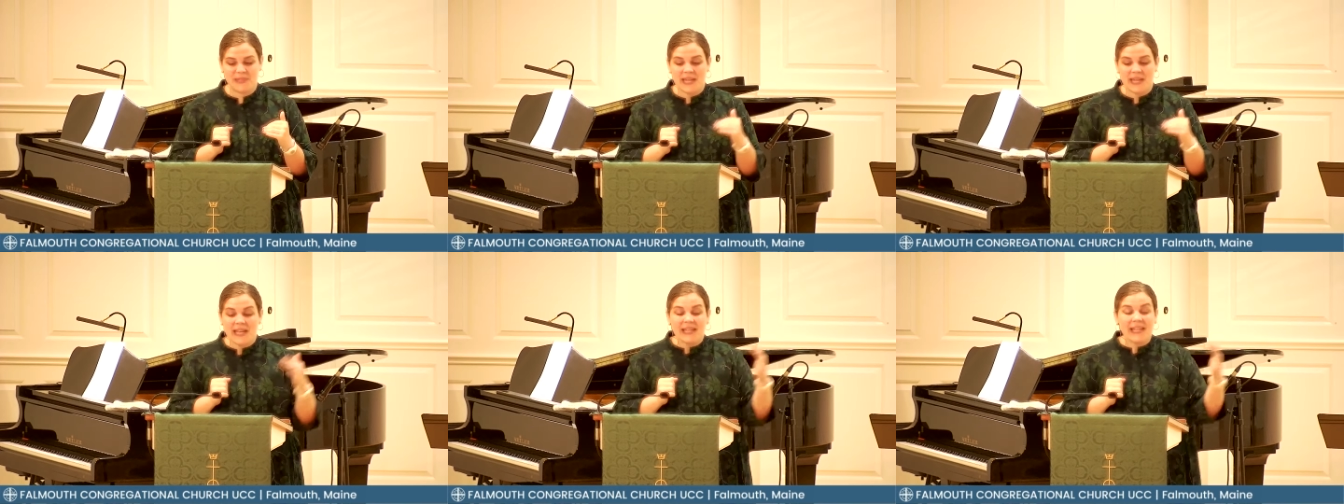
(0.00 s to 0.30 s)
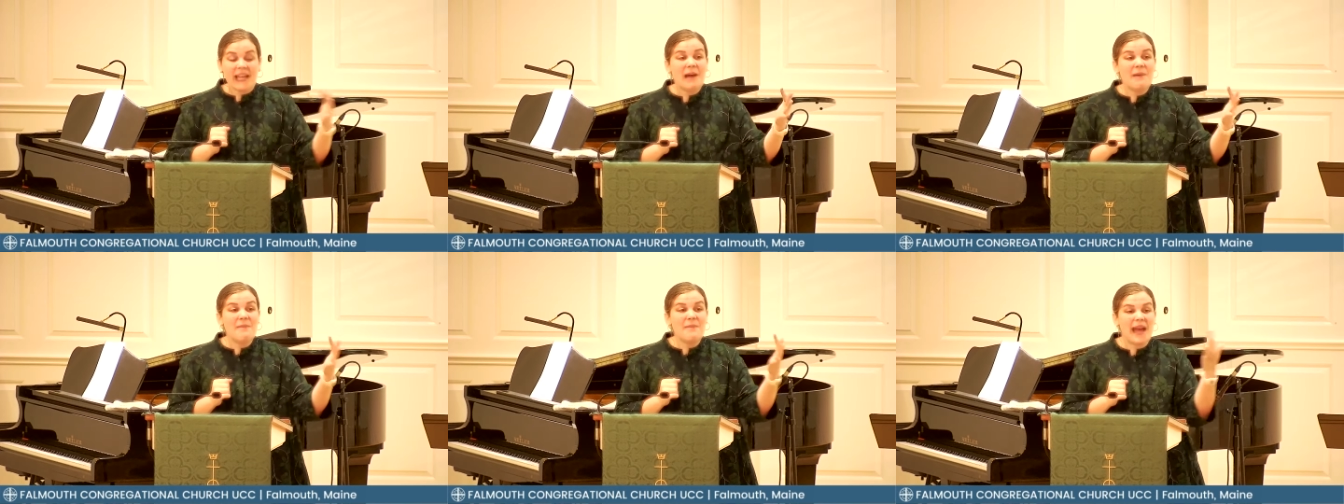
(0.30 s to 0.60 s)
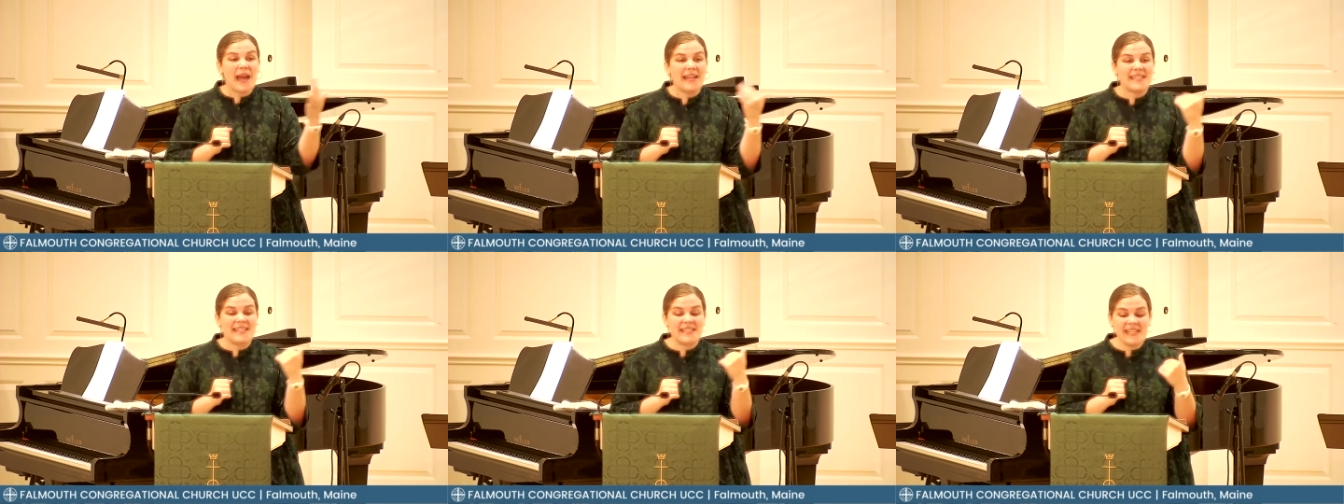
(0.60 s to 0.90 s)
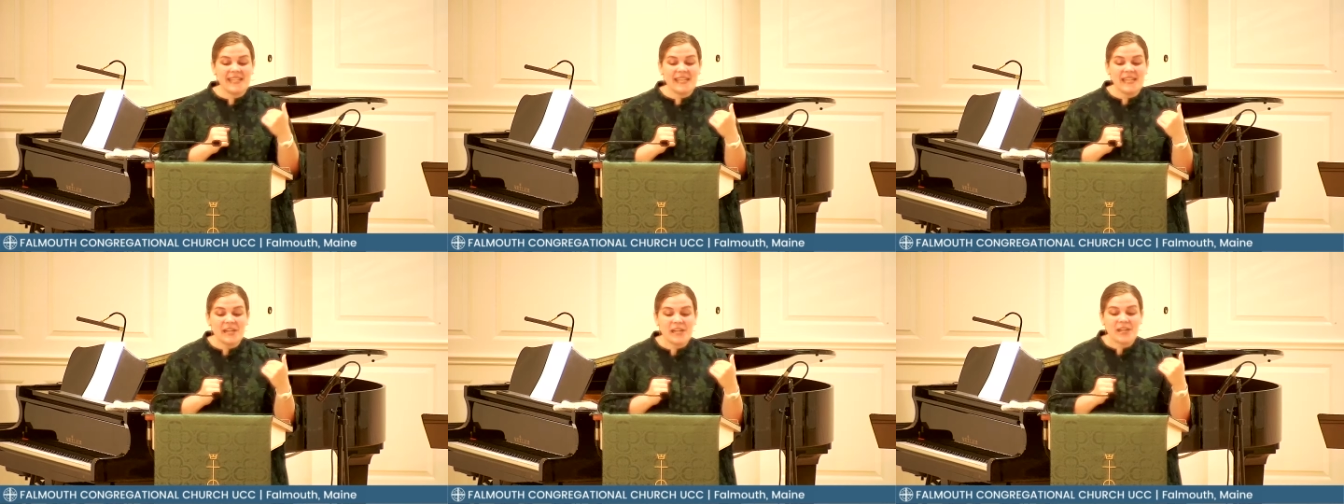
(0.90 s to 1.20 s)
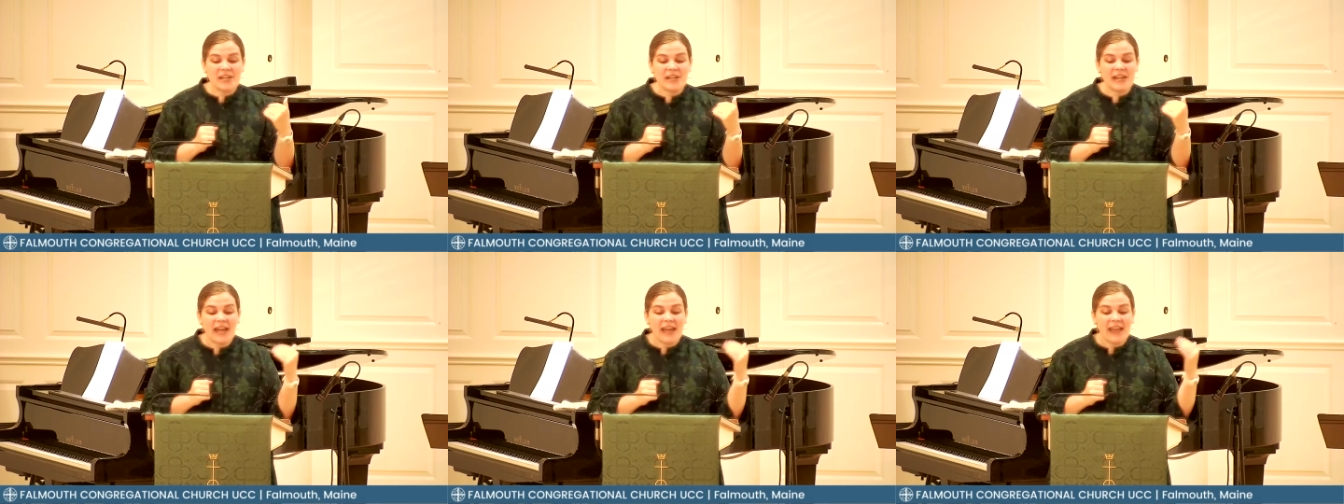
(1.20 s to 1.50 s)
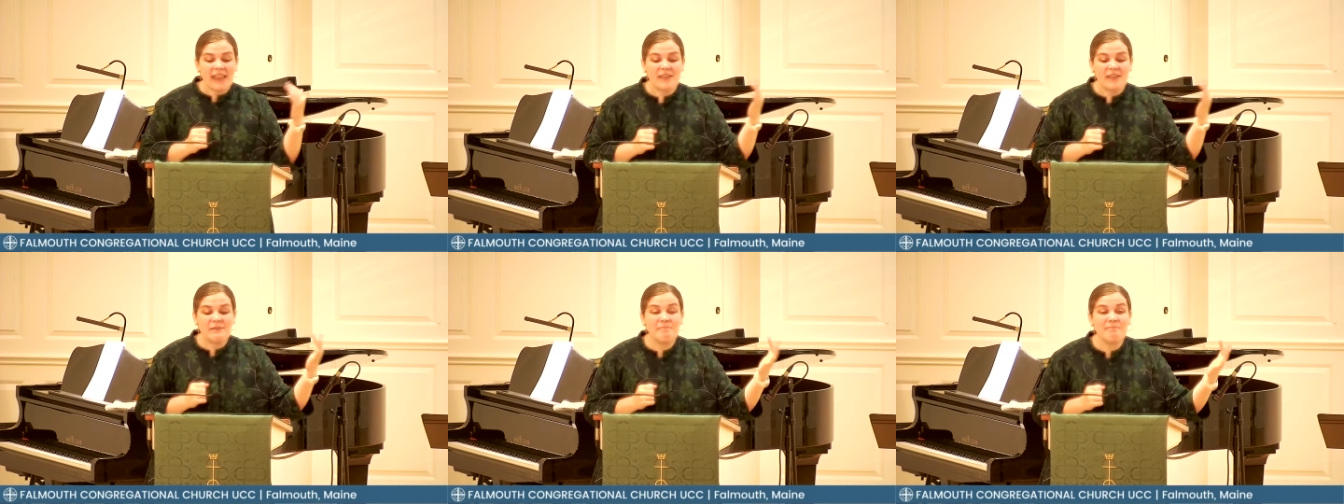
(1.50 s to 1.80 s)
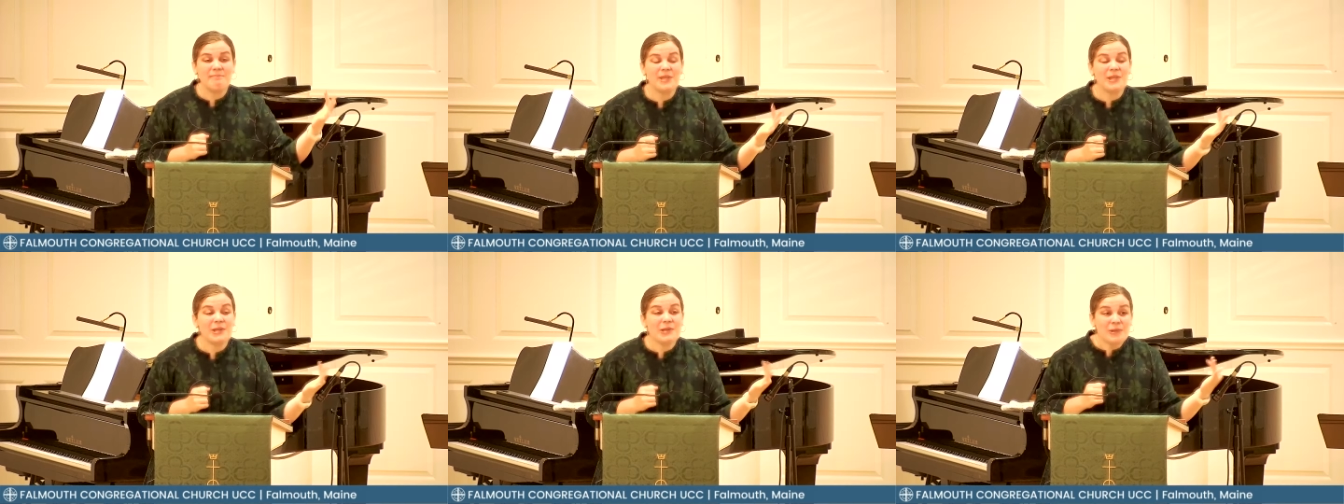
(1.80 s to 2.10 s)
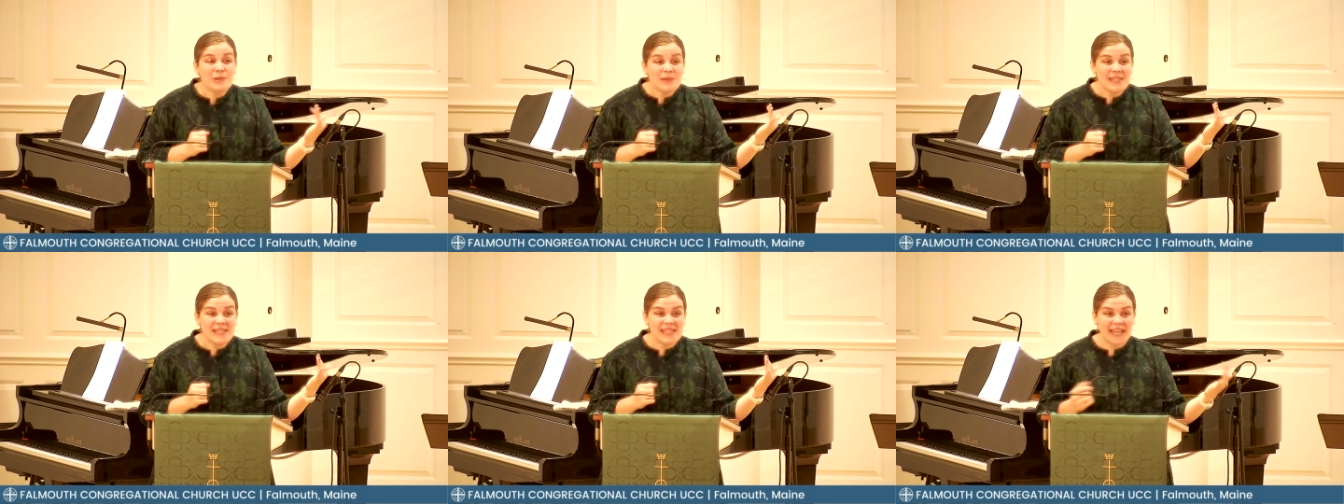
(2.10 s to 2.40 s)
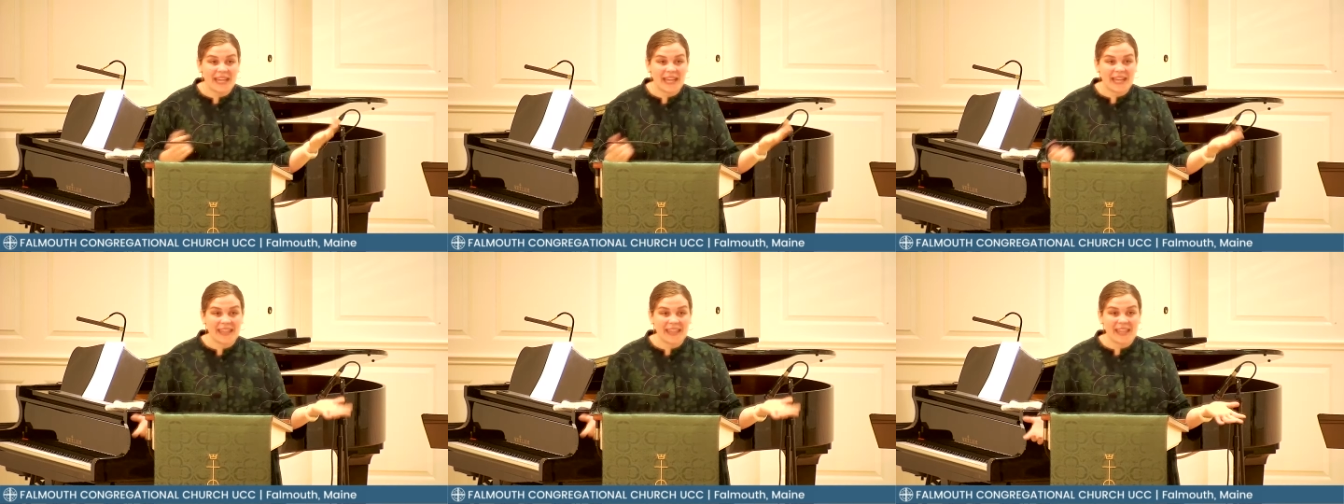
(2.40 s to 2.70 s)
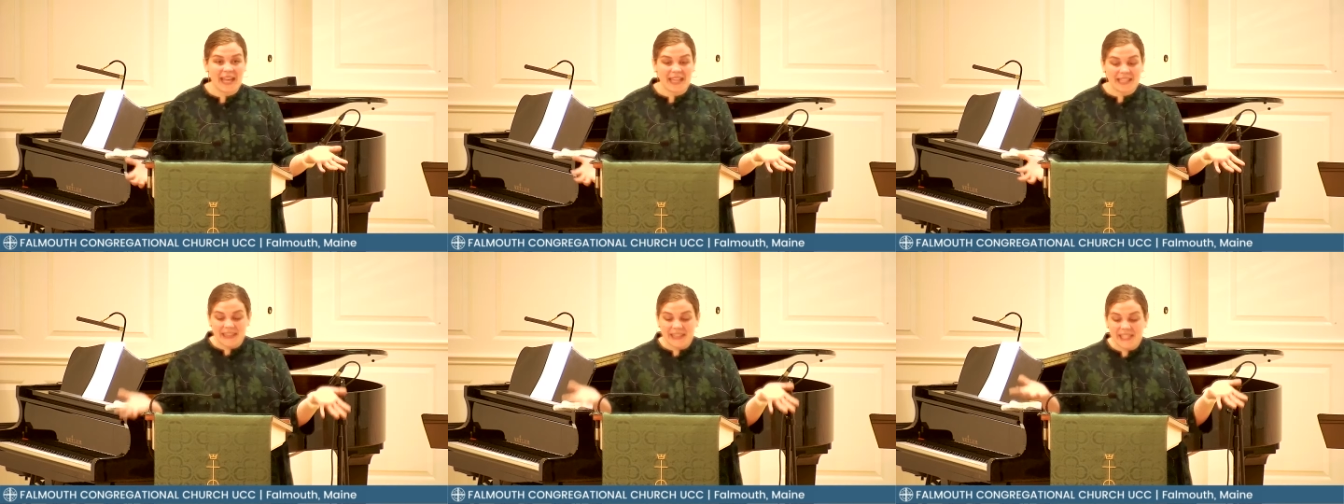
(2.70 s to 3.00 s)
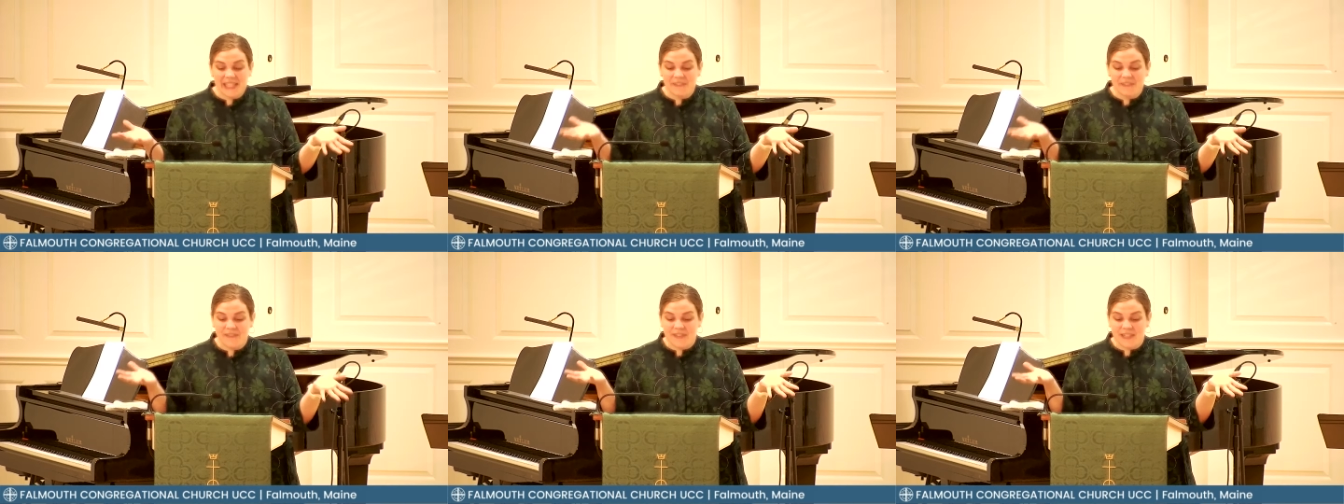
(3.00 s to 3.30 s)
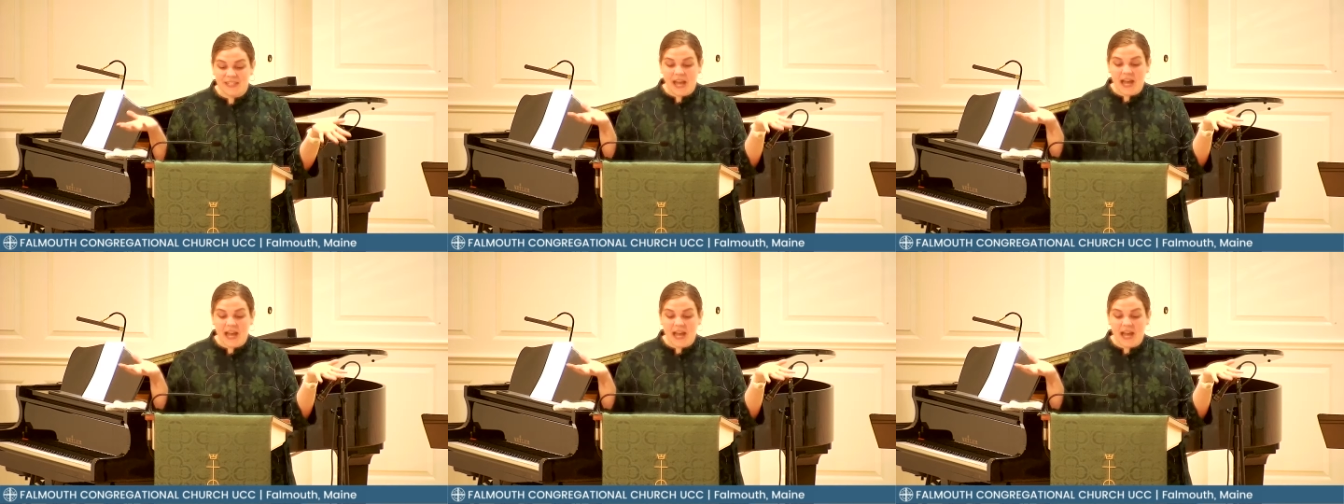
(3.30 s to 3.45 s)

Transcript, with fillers: Come and hear the music that lifts